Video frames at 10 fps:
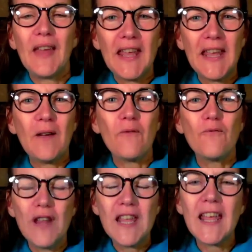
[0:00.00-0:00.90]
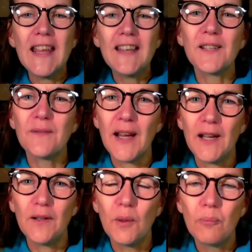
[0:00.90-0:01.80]
they
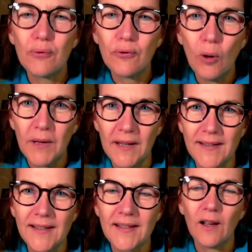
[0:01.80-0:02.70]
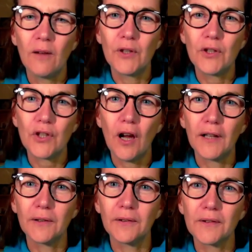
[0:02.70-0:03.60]
reiterate the promise of a
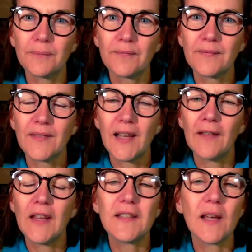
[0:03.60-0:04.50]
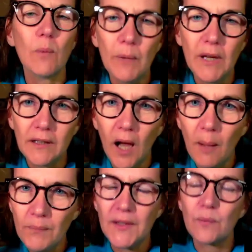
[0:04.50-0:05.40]
child and they say, when we
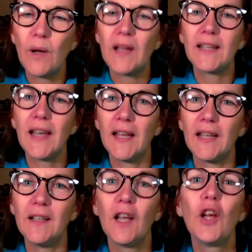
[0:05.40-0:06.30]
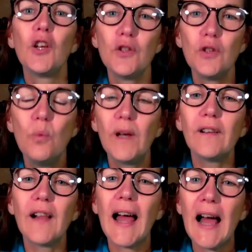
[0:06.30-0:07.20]
come this way again, you
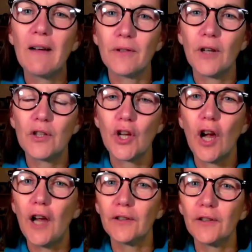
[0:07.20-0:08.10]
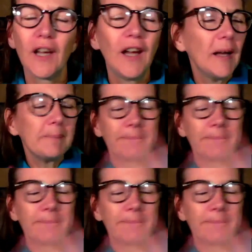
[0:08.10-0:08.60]
will have a child.